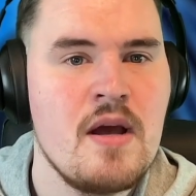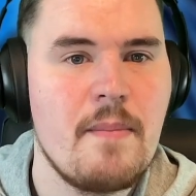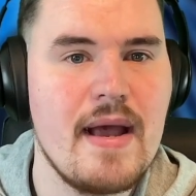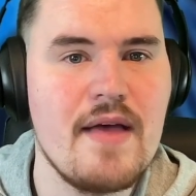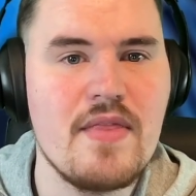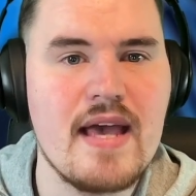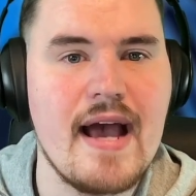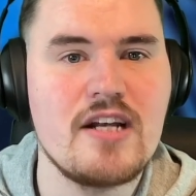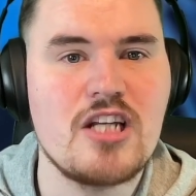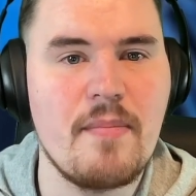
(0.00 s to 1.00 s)
But in the
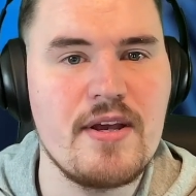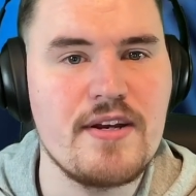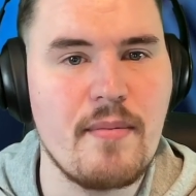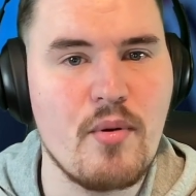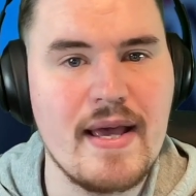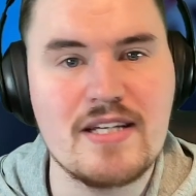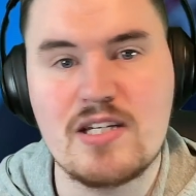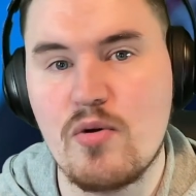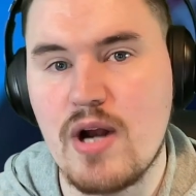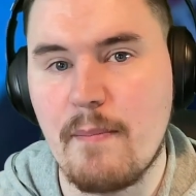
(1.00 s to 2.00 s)
end, WWE is
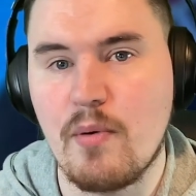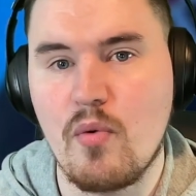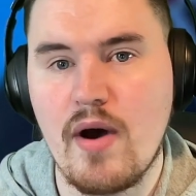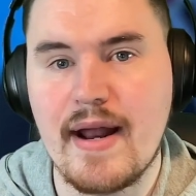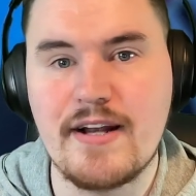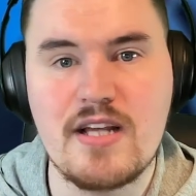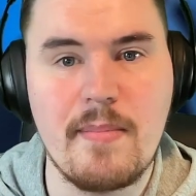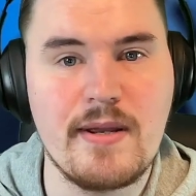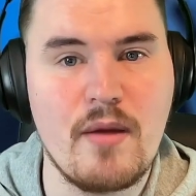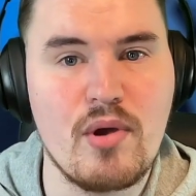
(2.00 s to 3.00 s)
still number one, and
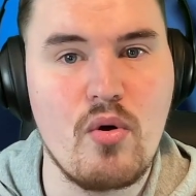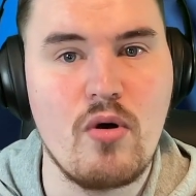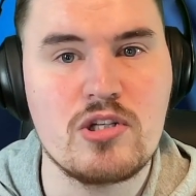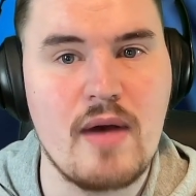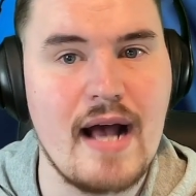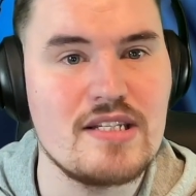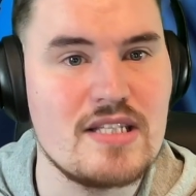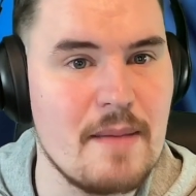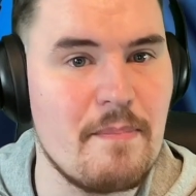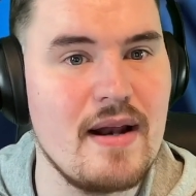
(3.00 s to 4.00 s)
WWE also has
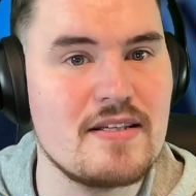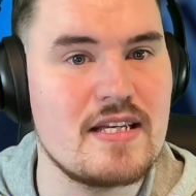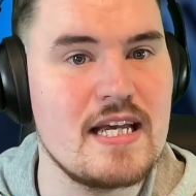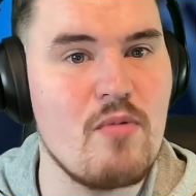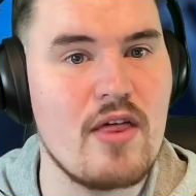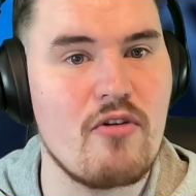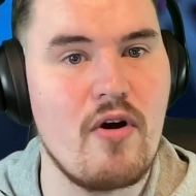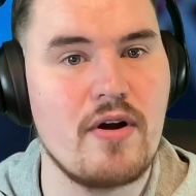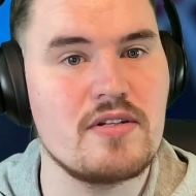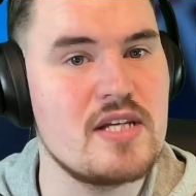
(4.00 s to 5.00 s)
the ability, whether
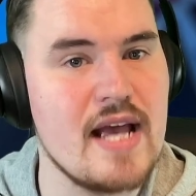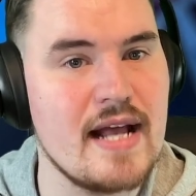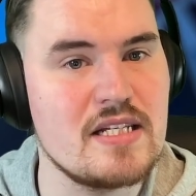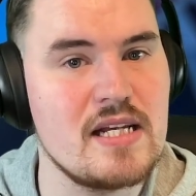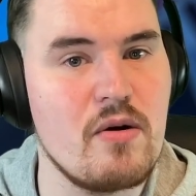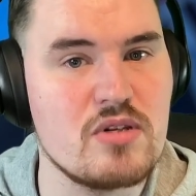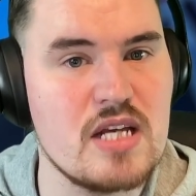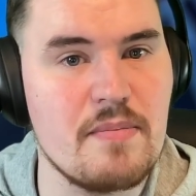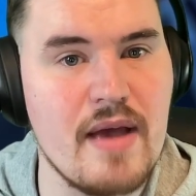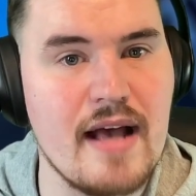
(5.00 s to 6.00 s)
on TNT or
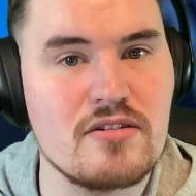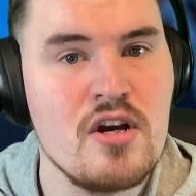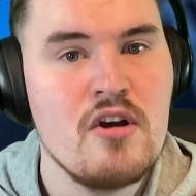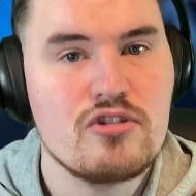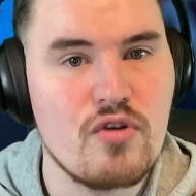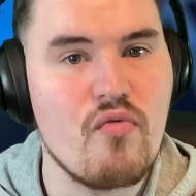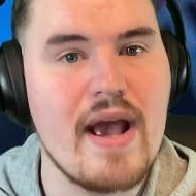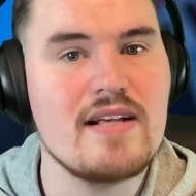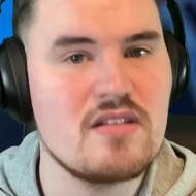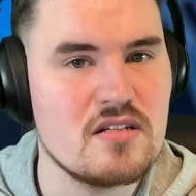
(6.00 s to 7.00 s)
TBS, to
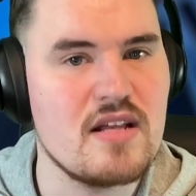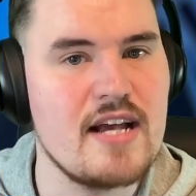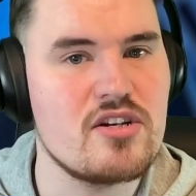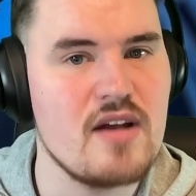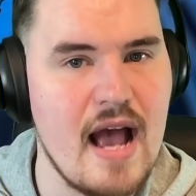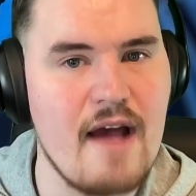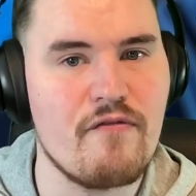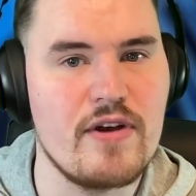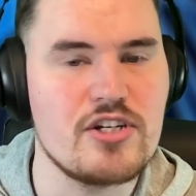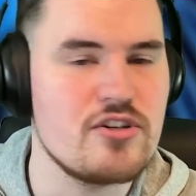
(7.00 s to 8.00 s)
raise the station
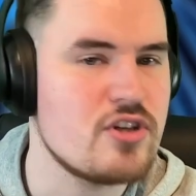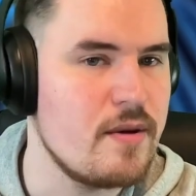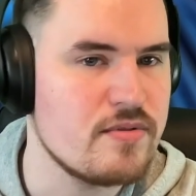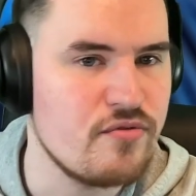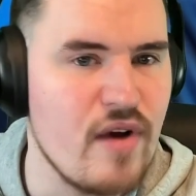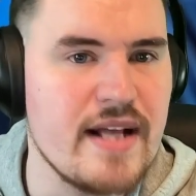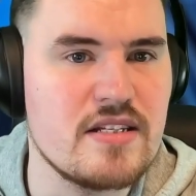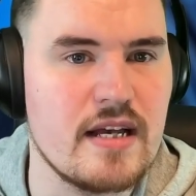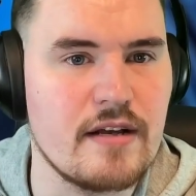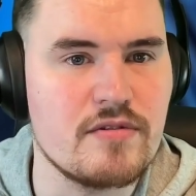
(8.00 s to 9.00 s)
average in terms of
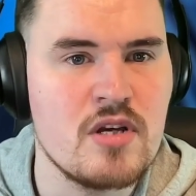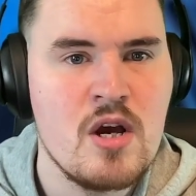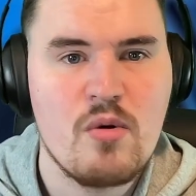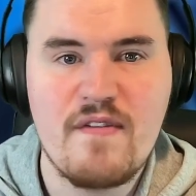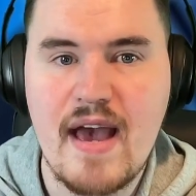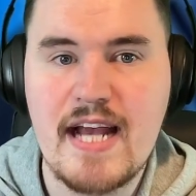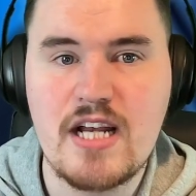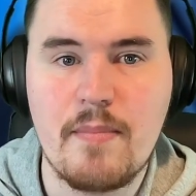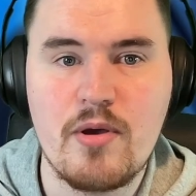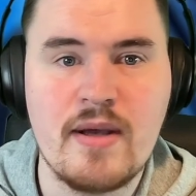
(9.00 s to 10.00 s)
ratings. With
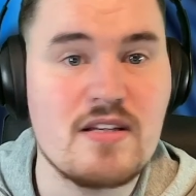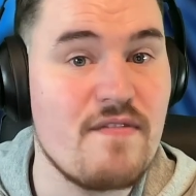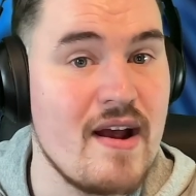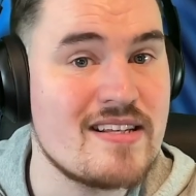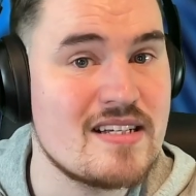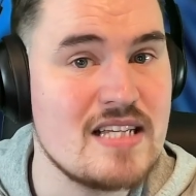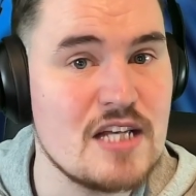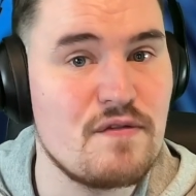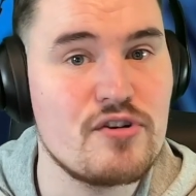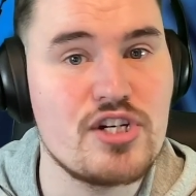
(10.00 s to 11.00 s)
AEW, it's a very
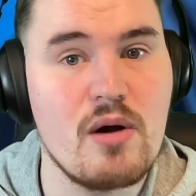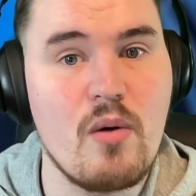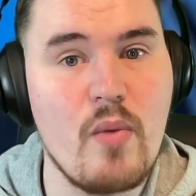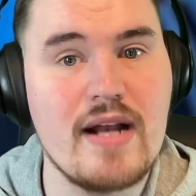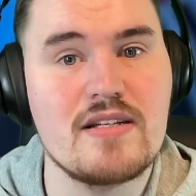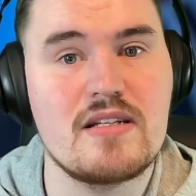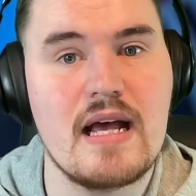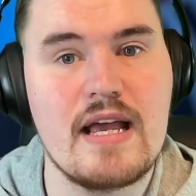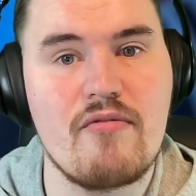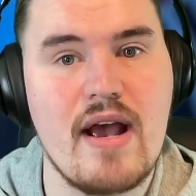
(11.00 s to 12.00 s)
successful show on
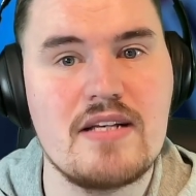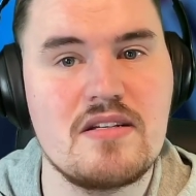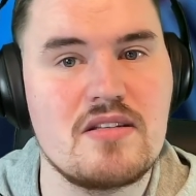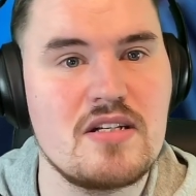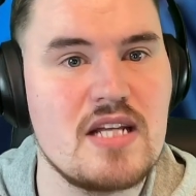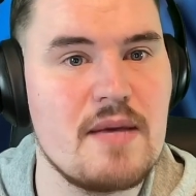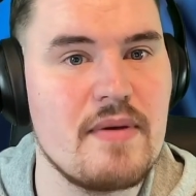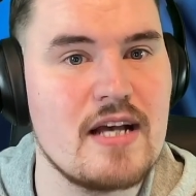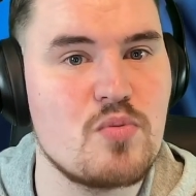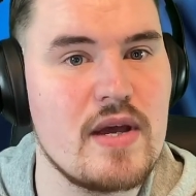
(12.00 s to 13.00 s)
Wednesday. It raises the
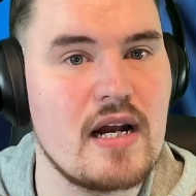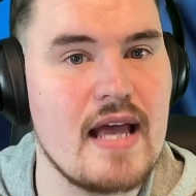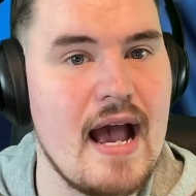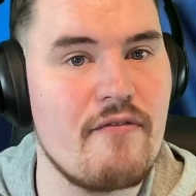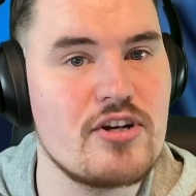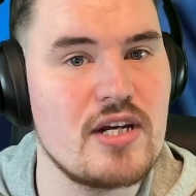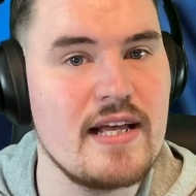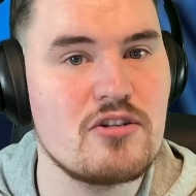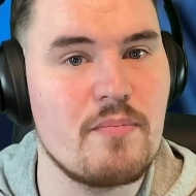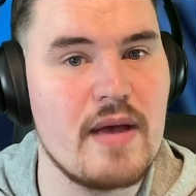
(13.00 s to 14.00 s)
TBS weekly average a
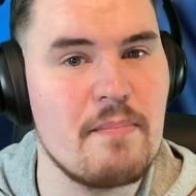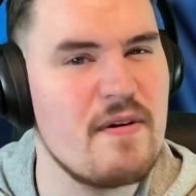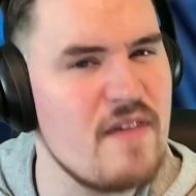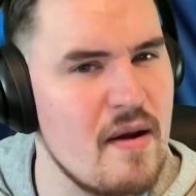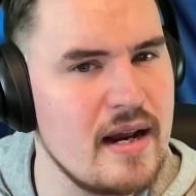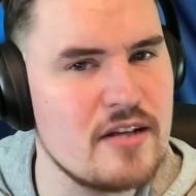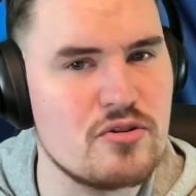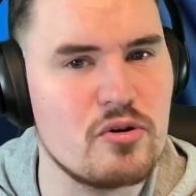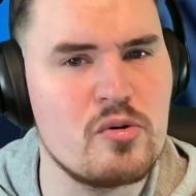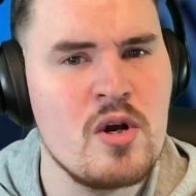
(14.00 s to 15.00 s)
little bit, but very
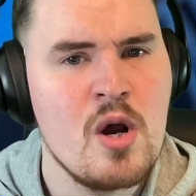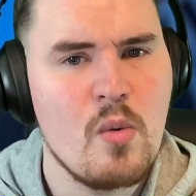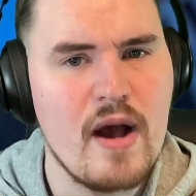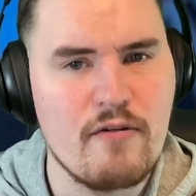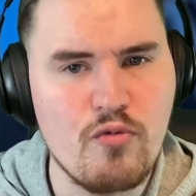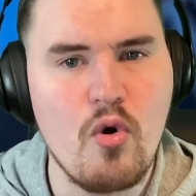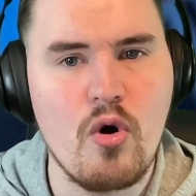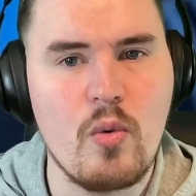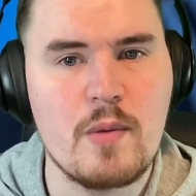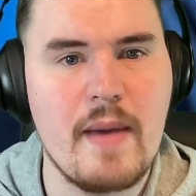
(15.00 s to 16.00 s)
little, where Raw
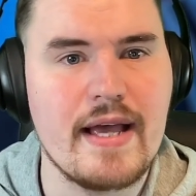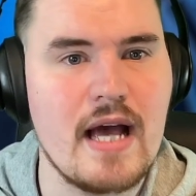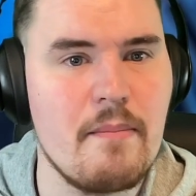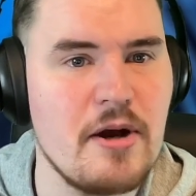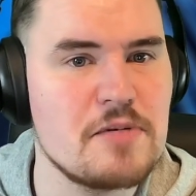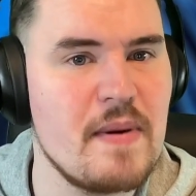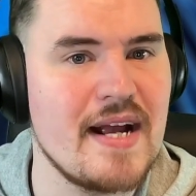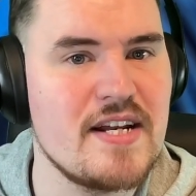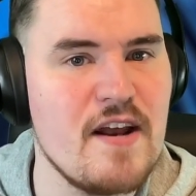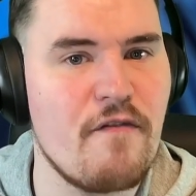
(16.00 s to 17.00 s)
would make a much bigger
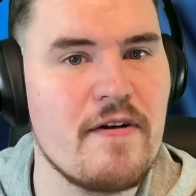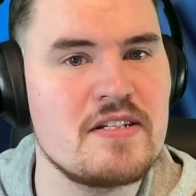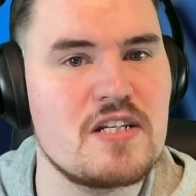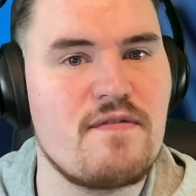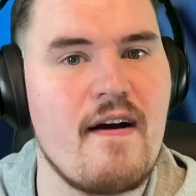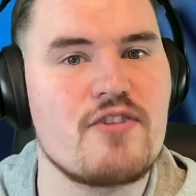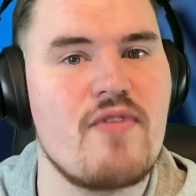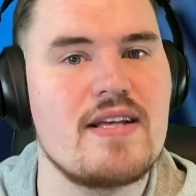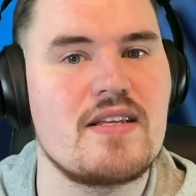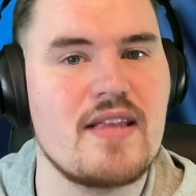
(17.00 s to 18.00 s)
difference as far as
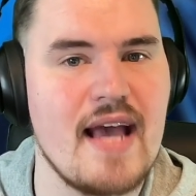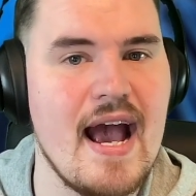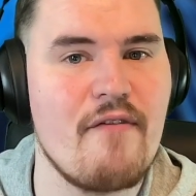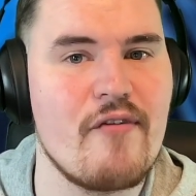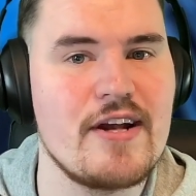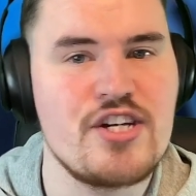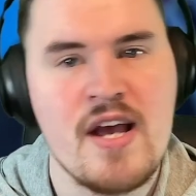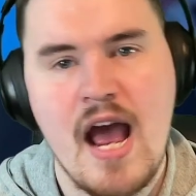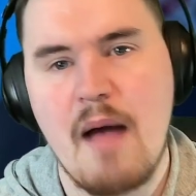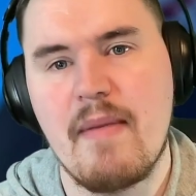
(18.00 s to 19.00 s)
raising the average
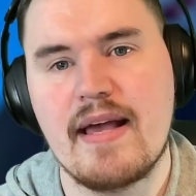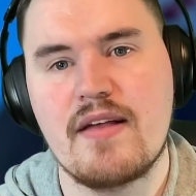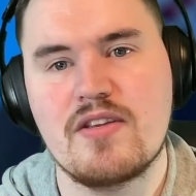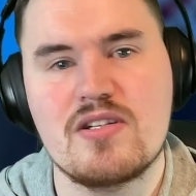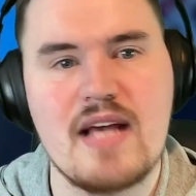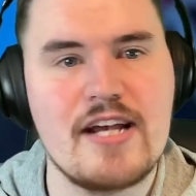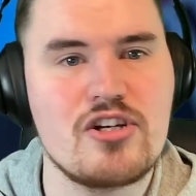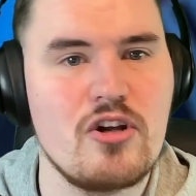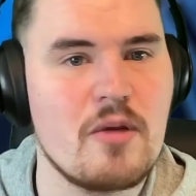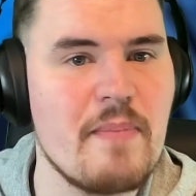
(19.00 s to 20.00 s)
and making the
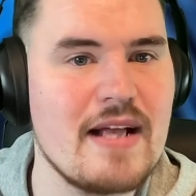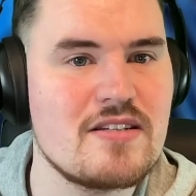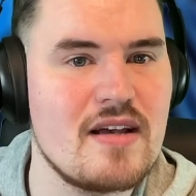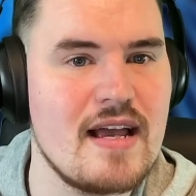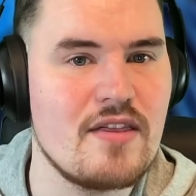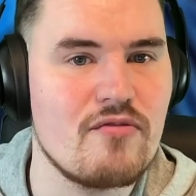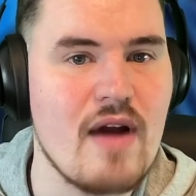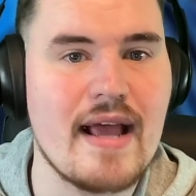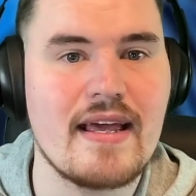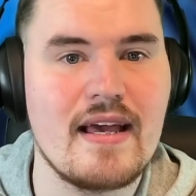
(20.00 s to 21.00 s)
station look better in the
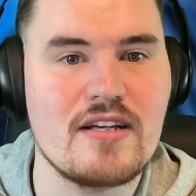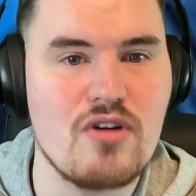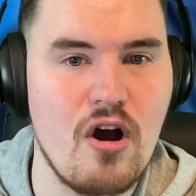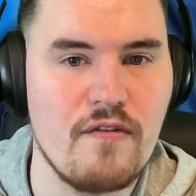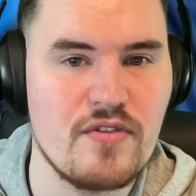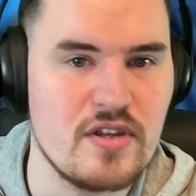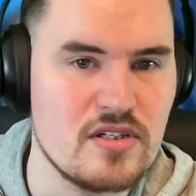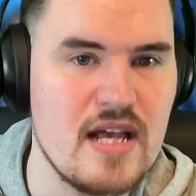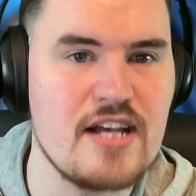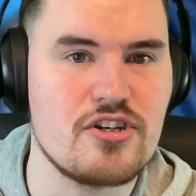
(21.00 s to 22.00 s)
rankings of the
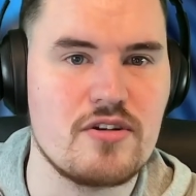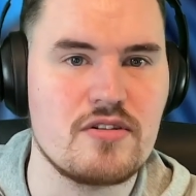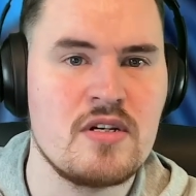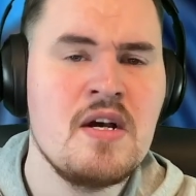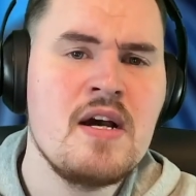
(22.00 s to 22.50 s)
stations.